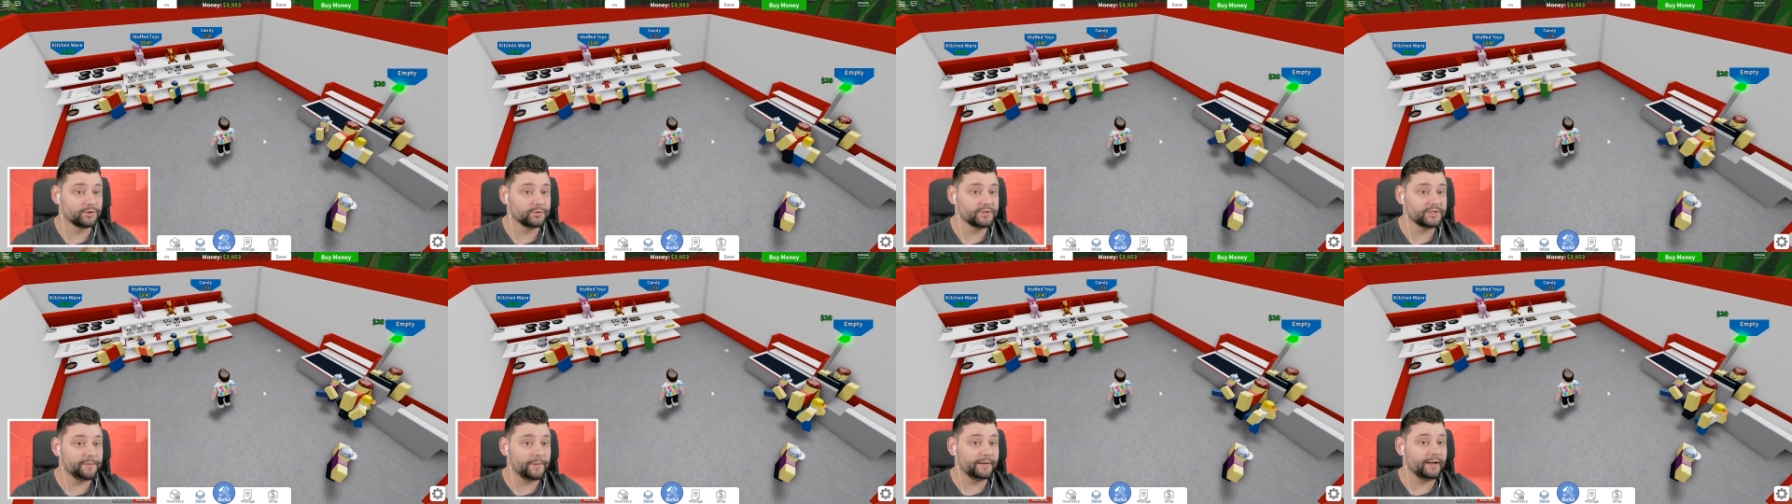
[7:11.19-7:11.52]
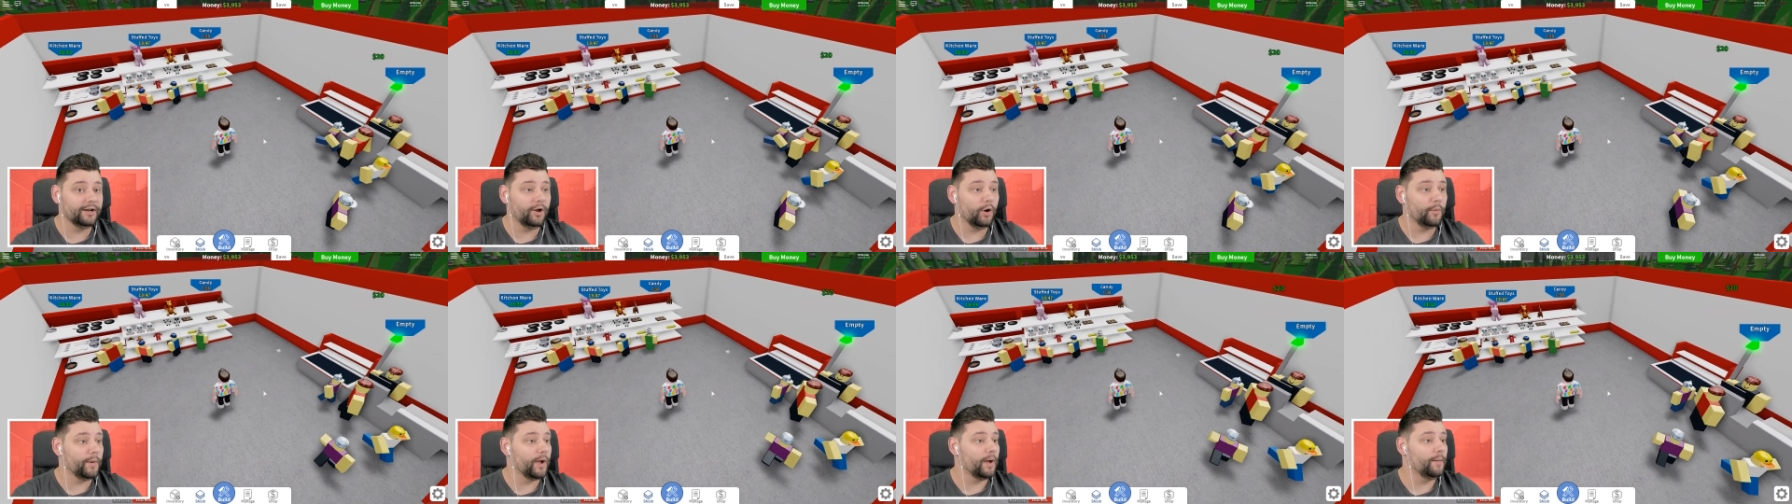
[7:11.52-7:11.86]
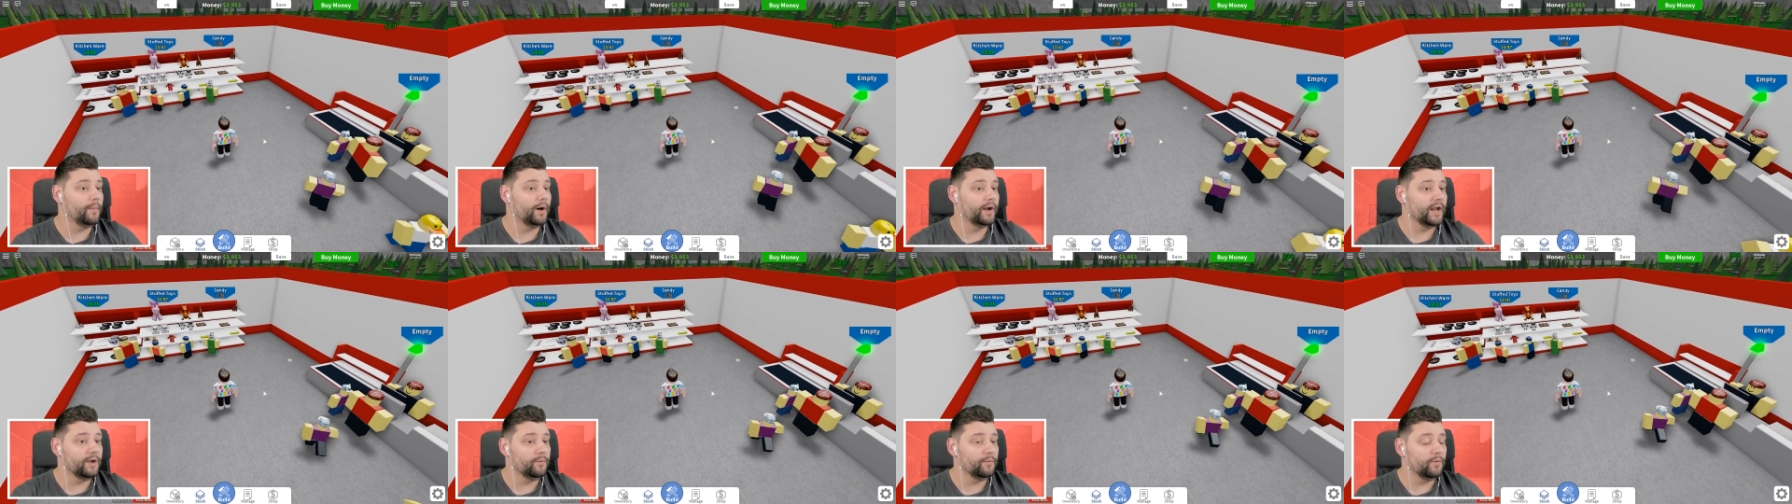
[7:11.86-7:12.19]
So we spent a little bit
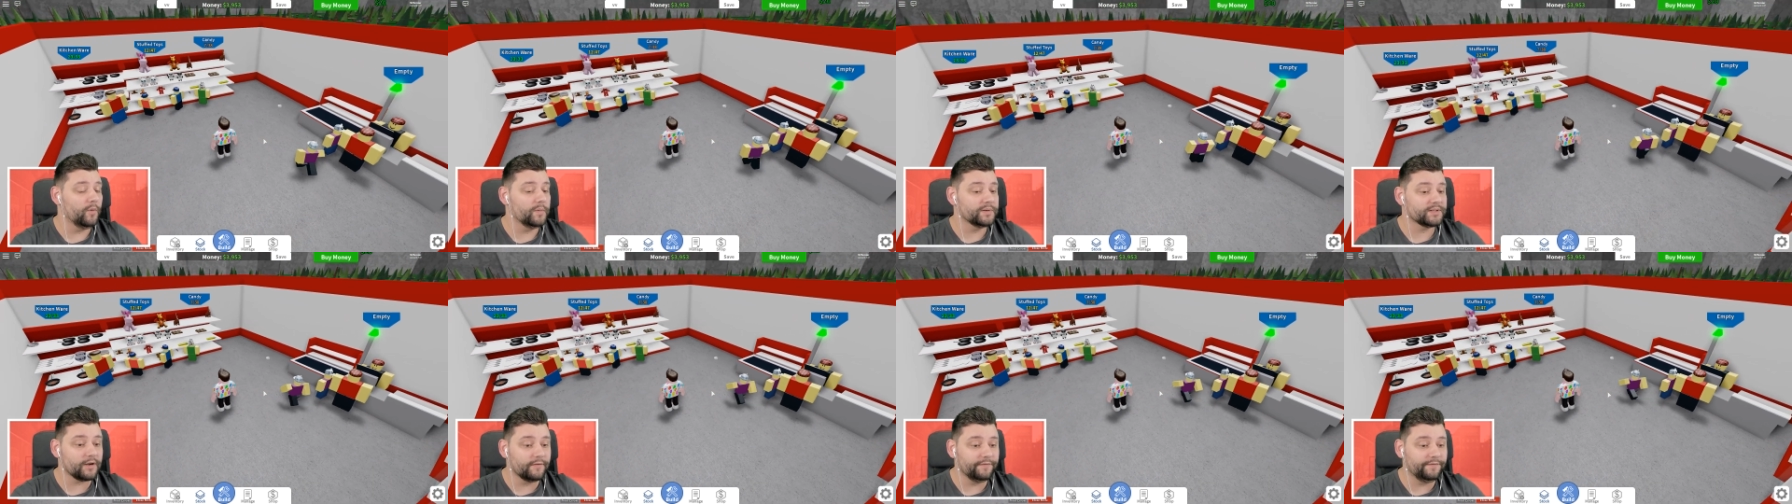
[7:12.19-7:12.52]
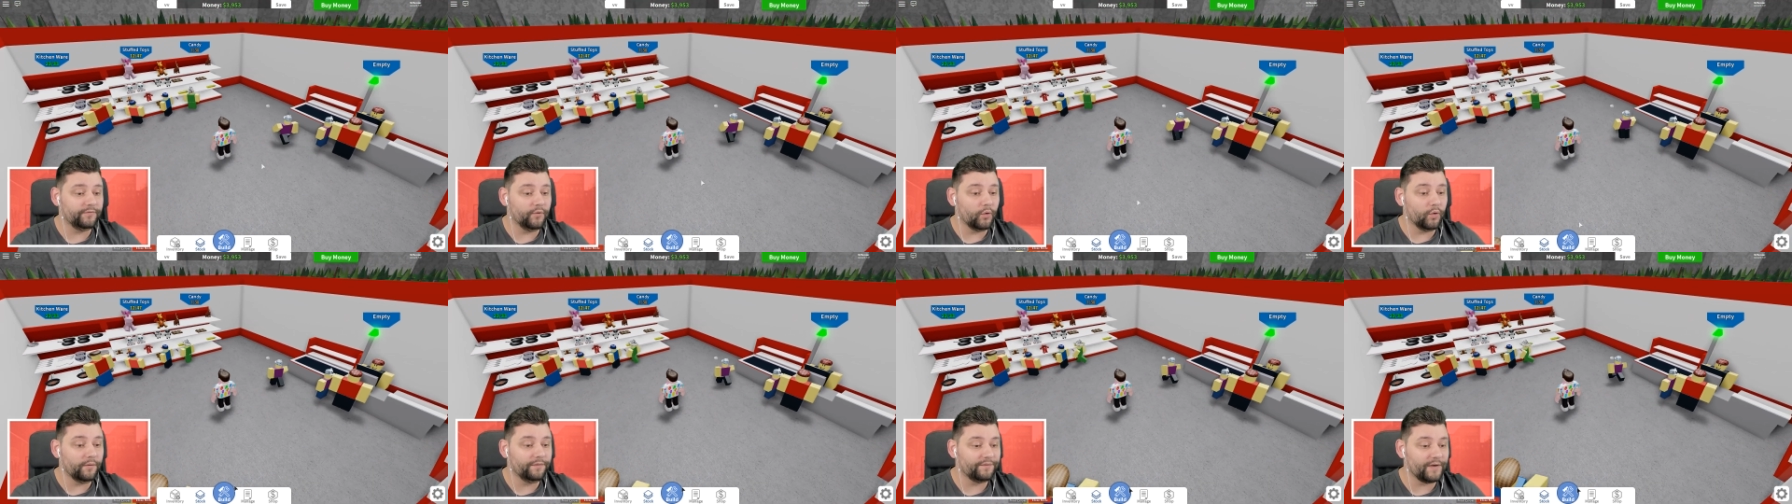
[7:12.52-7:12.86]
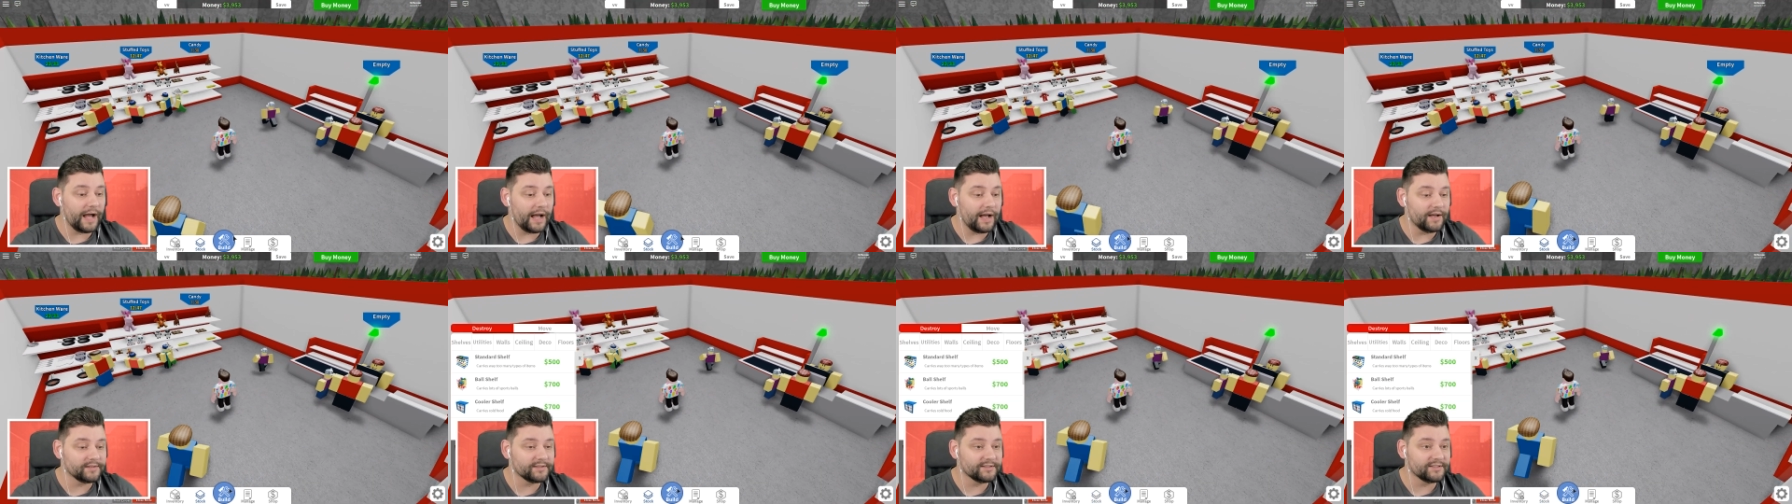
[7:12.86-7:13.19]
of money. We've almost got
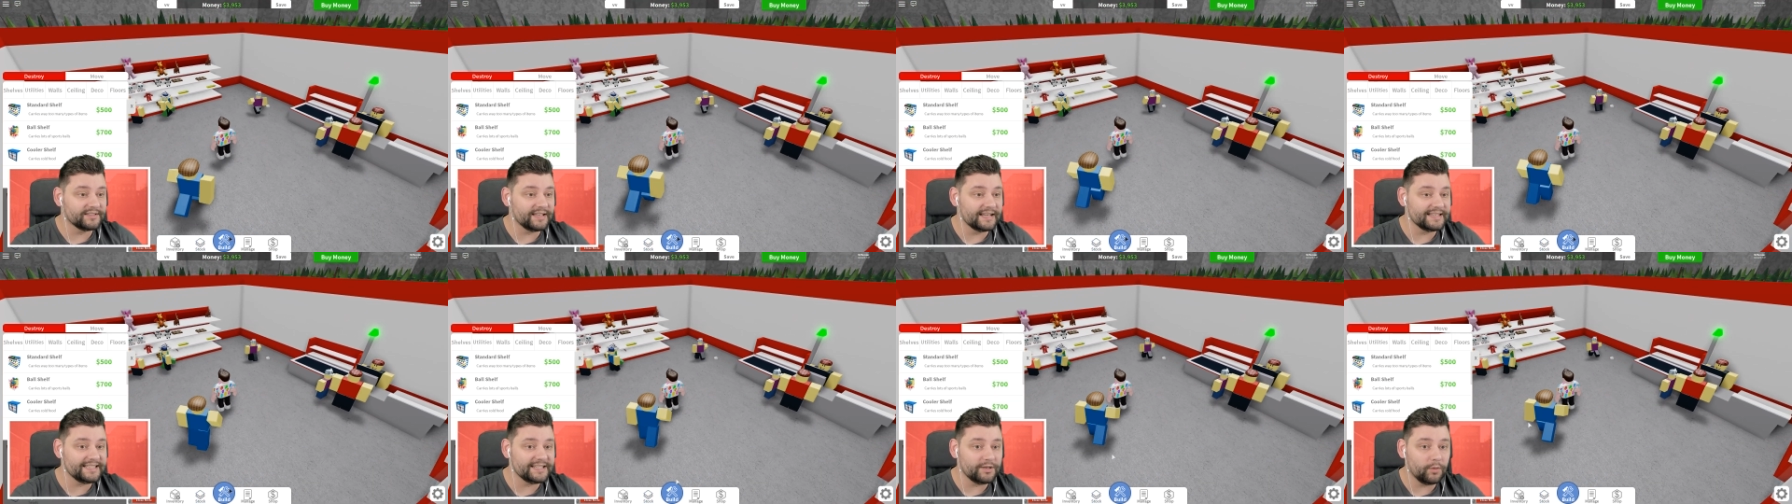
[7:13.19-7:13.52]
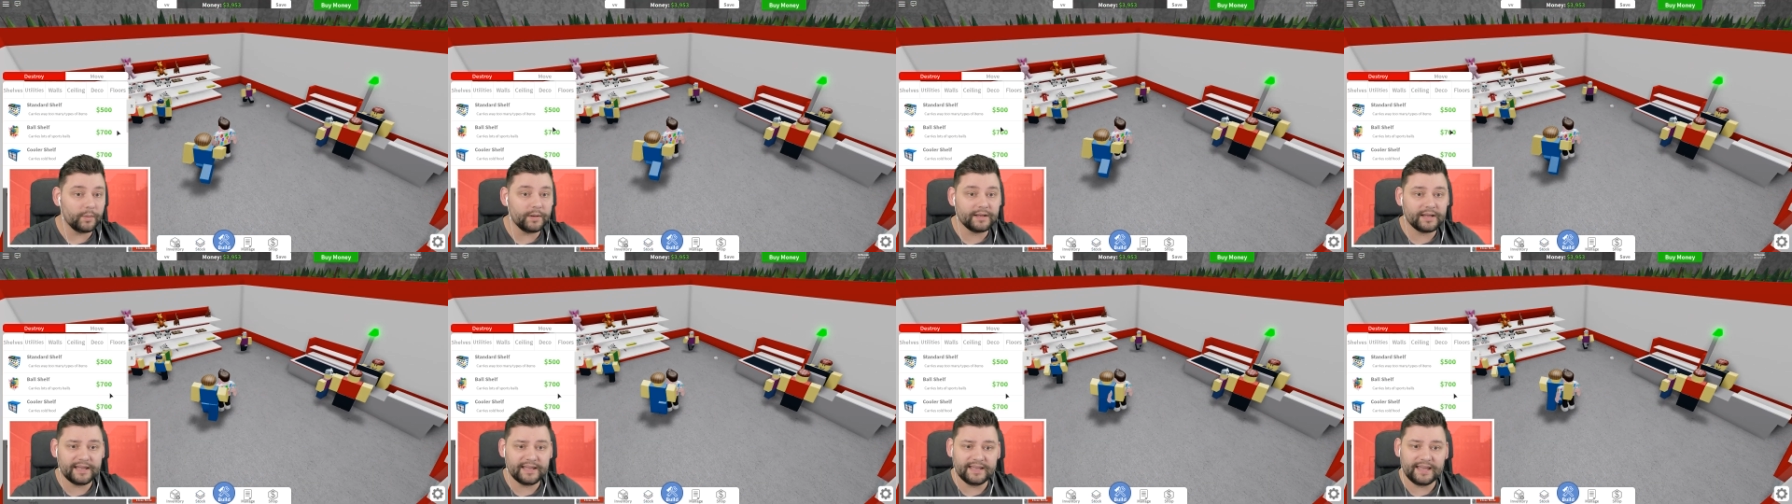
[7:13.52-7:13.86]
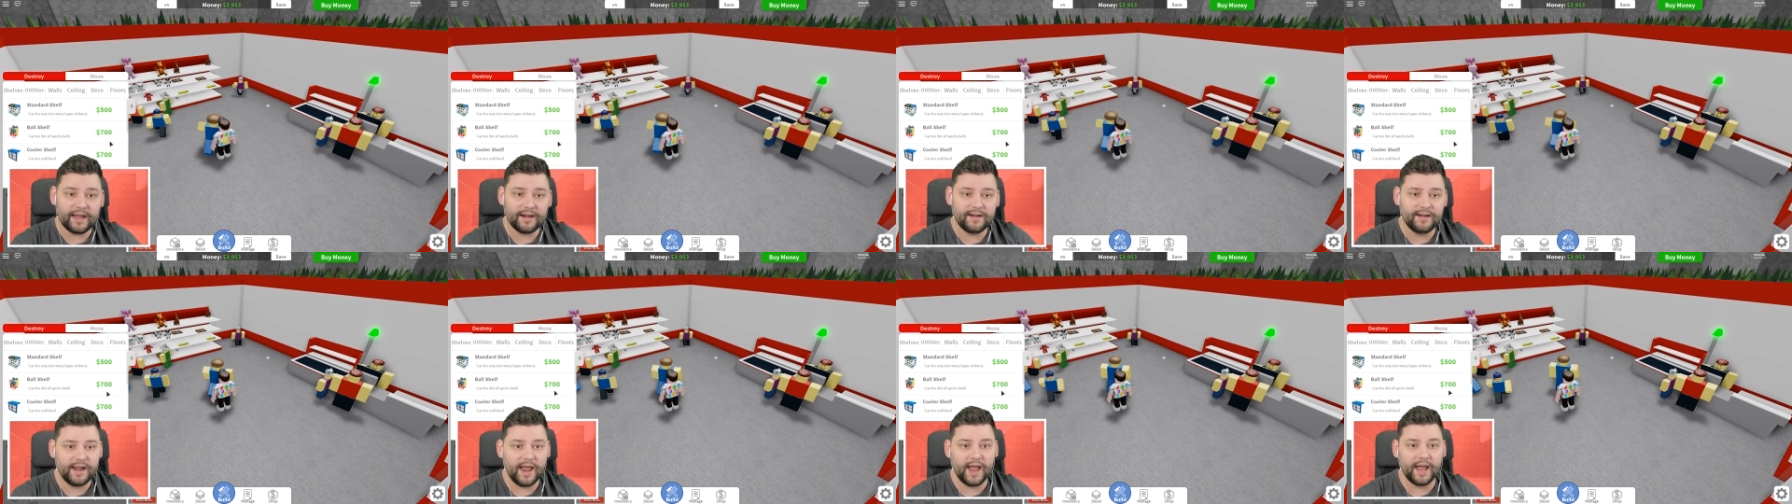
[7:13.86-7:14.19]
4,000. So let's see what we can
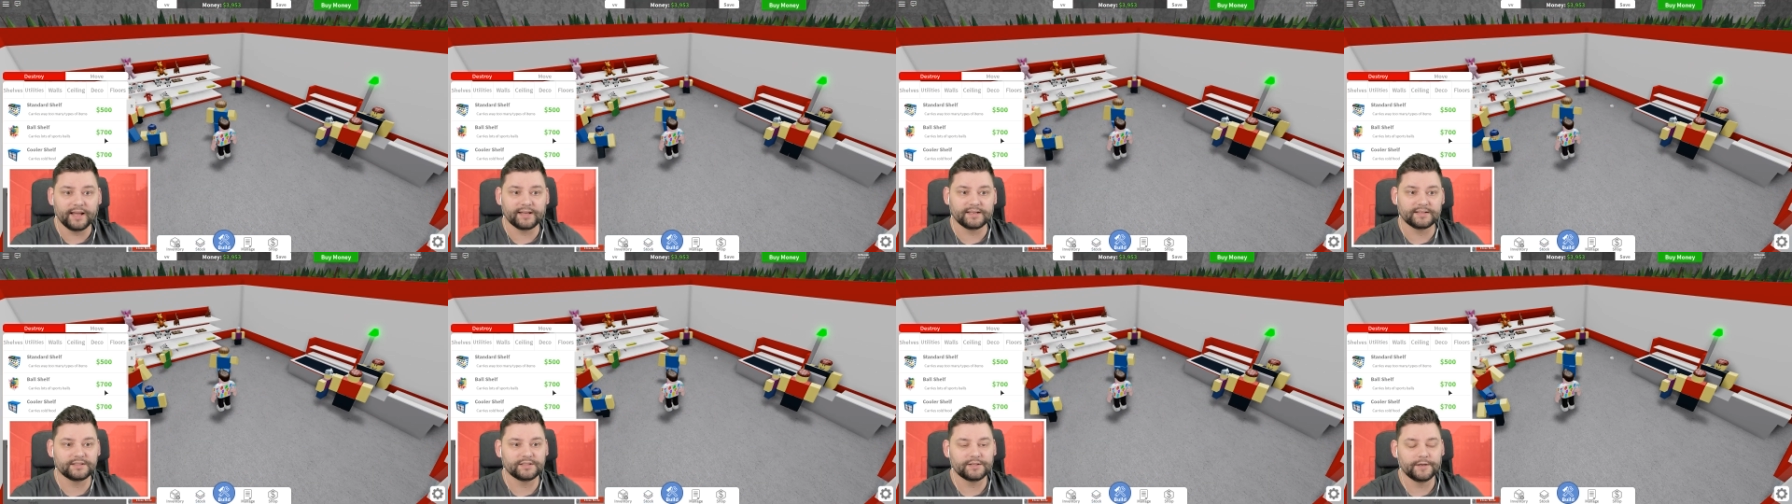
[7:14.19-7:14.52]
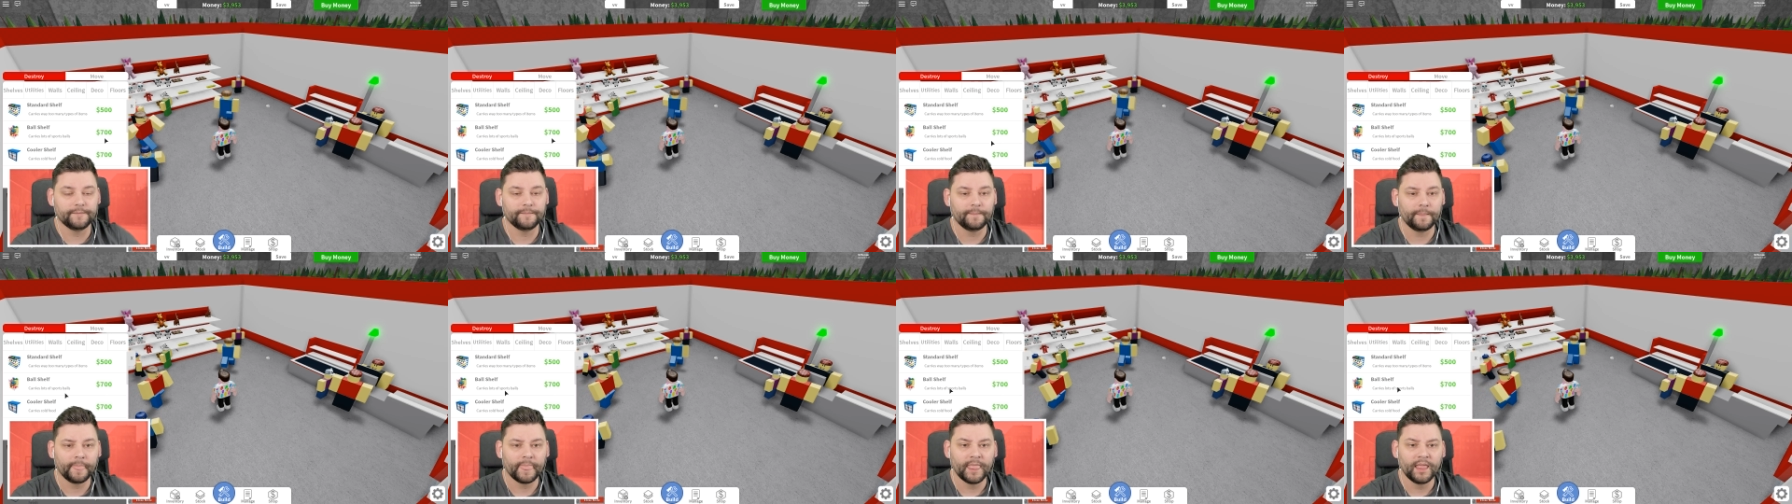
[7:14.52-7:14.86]
get next.